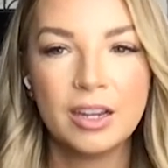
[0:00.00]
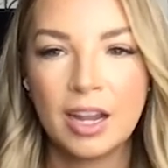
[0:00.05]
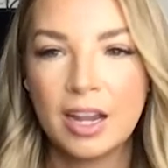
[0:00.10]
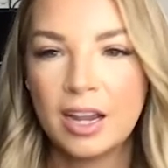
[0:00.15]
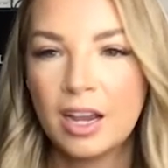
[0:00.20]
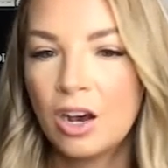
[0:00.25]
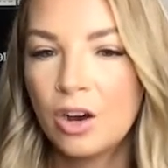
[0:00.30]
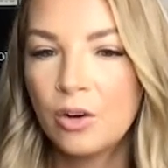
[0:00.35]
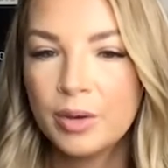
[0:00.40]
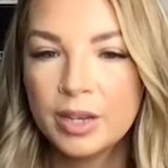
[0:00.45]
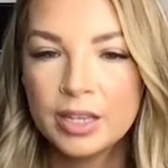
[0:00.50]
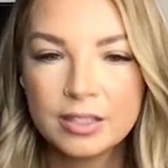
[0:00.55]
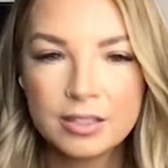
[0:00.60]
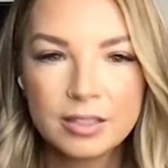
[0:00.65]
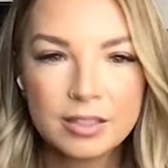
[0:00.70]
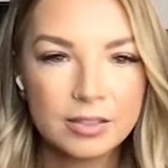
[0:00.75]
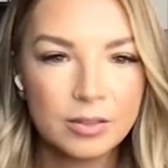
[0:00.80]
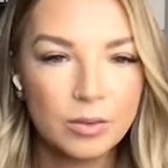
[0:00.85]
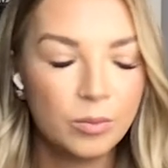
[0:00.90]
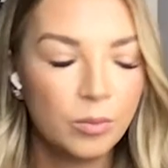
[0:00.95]
I
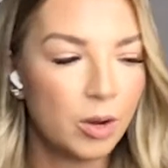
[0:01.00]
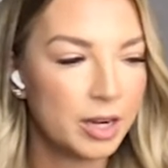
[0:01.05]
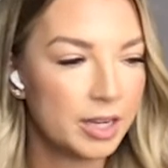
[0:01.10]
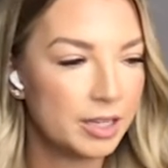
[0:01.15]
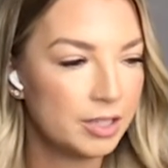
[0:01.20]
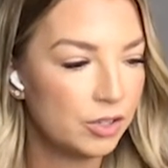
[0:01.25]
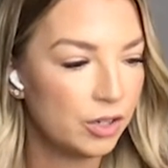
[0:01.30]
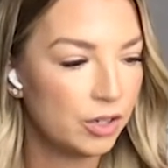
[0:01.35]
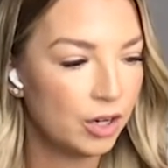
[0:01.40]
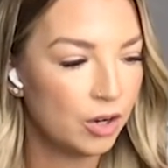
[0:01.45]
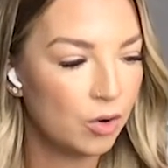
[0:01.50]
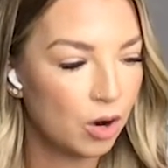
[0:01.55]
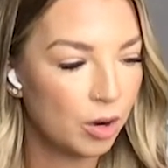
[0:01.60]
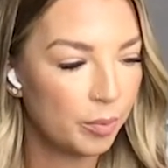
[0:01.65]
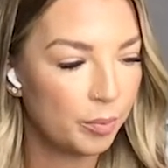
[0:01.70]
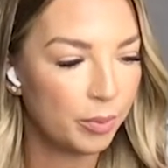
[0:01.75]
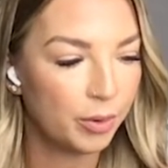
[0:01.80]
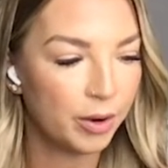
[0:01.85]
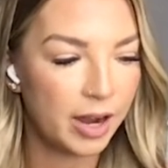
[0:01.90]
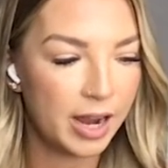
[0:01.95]
always wanted to
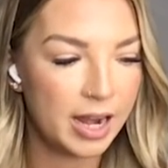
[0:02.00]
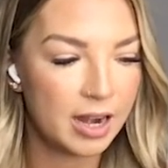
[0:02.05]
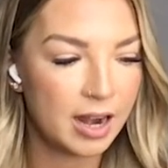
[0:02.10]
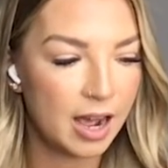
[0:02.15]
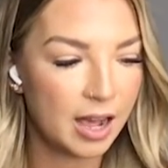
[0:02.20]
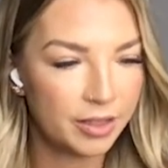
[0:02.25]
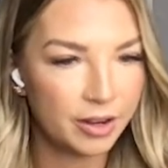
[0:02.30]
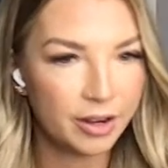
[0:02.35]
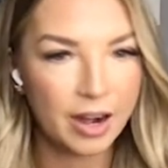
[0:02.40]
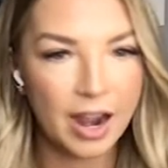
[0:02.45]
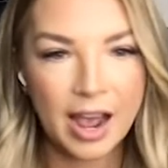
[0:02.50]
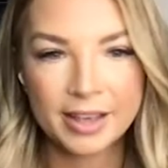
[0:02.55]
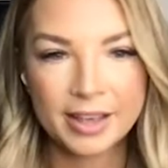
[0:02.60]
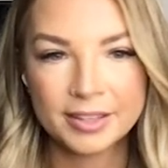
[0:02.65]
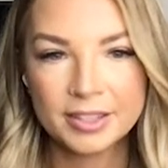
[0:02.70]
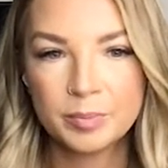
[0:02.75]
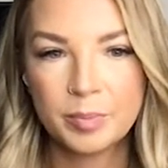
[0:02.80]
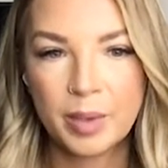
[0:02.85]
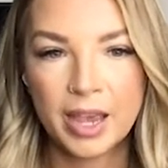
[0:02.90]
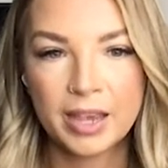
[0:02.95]
incorporate other
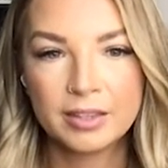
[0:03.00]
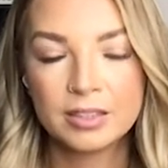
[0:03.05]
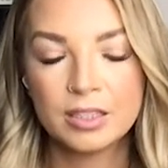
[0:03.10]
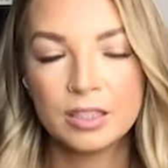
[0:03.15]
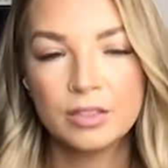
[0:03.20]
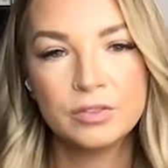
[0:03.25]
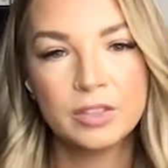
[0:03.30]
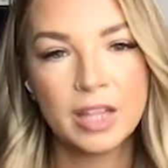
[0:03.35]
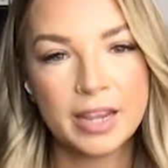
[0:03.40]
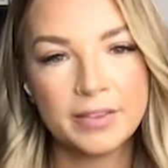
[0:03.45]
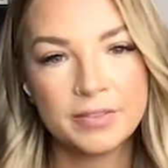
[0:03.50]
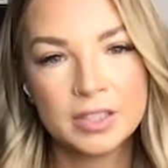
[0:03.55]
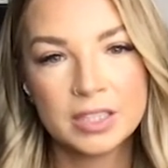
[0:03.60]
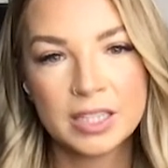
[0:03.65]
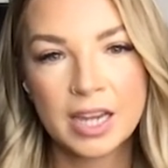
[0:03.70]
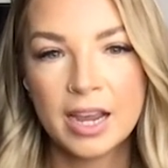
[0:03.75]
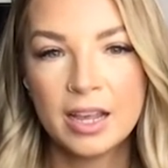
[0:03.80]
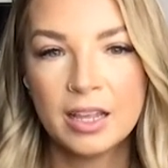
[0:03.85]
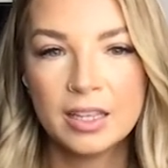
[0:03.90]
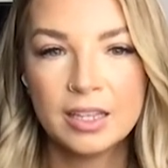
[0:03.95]
aspects of
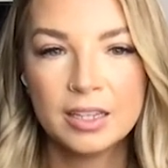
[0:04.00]
lifestyle.